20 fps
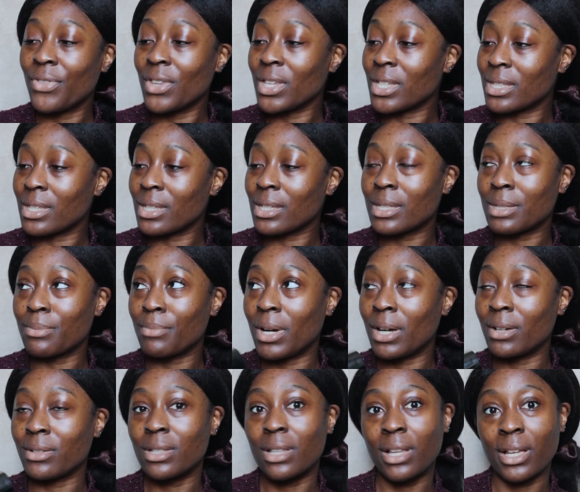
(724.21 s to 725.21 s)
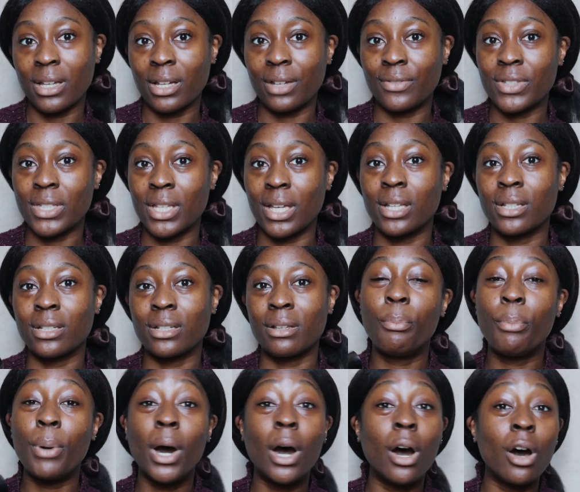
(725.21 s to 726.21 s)
This smells, like I've said,
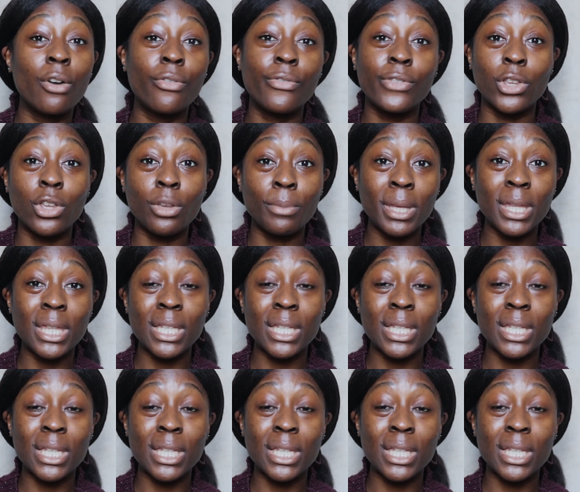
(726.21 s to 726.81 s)
perfumey.